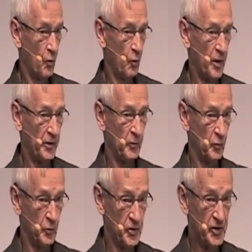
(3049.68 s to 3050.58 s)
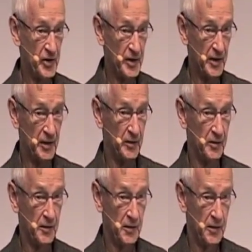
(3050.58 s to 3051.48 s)
what we're seeking
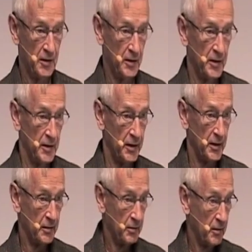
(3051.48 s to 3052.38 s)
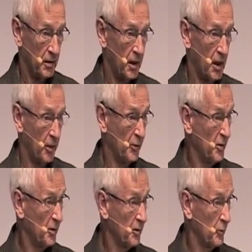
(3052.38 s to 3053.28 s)
in
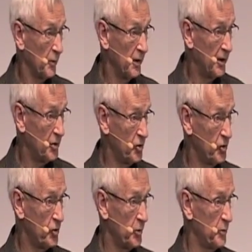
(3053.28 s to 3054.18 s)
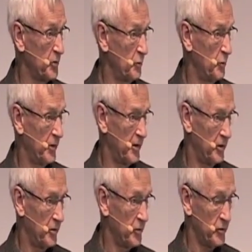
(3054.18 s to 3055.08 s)
our relationships with
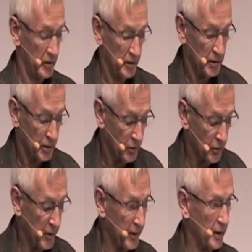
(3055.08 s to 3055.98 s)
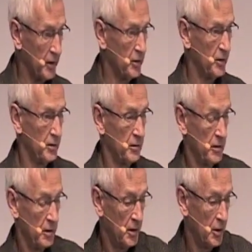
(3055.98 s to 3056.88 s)
others, going again
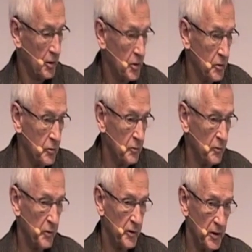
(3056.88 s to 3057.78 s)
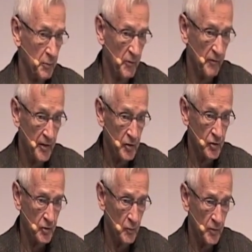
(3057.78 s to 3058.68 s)
to the
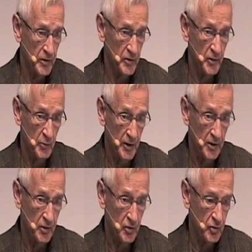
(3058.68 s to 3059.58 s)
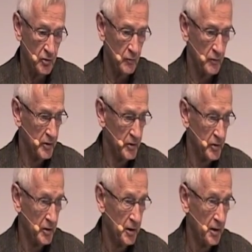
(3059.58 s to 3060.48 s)
professional ones, the practitioner ones.